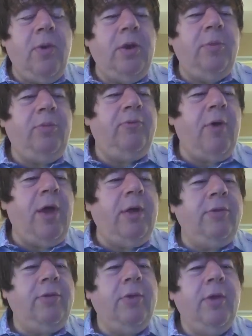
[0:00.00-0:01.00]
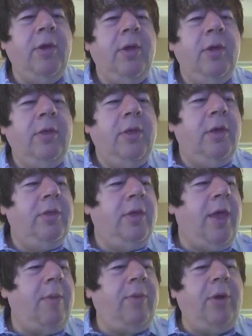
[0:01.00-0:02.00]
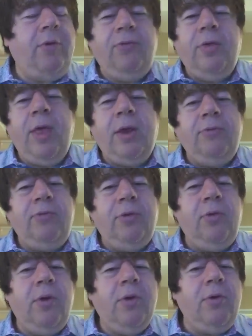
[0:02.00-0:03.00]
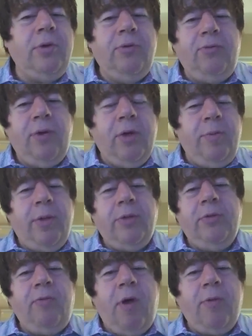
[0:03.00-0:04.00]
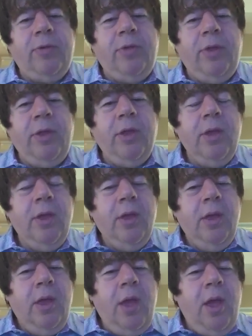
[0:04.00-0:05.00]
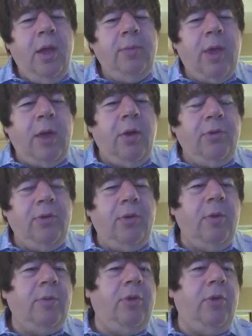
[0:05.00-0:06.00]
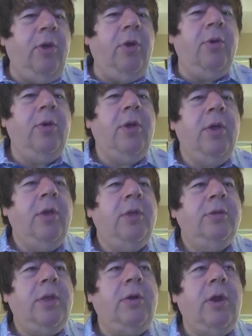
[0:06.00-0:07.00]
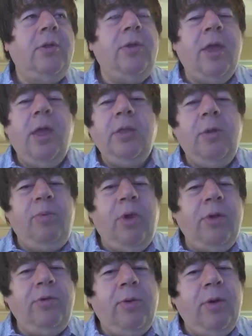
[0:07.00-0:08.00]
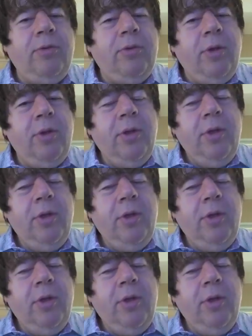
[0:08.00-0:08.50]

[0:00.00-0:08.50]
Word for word: One, it provides the capital for that inventory. Gold is very expensive, obviously. And also, number two, they're not taking the price risk.